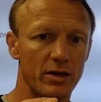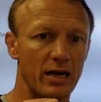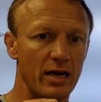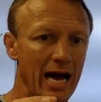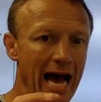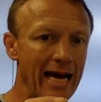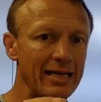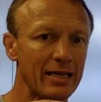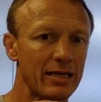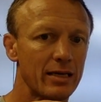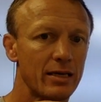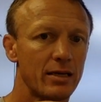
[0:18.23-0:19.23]
get it hot,
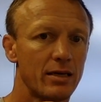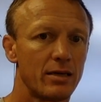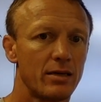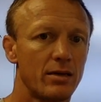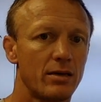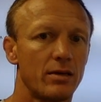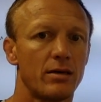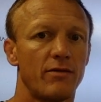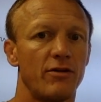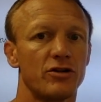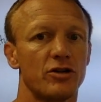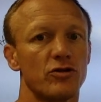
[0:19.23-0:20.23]

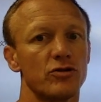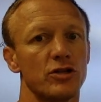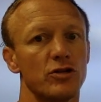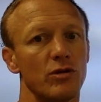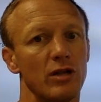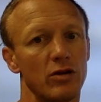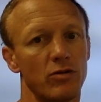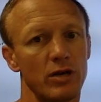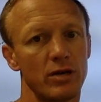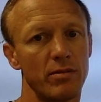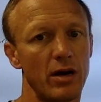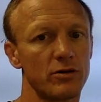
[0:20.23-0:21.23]
eventually it turns into a liquid
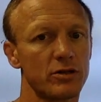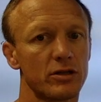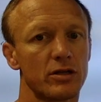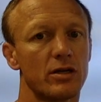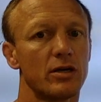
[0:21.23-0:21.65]
and melts.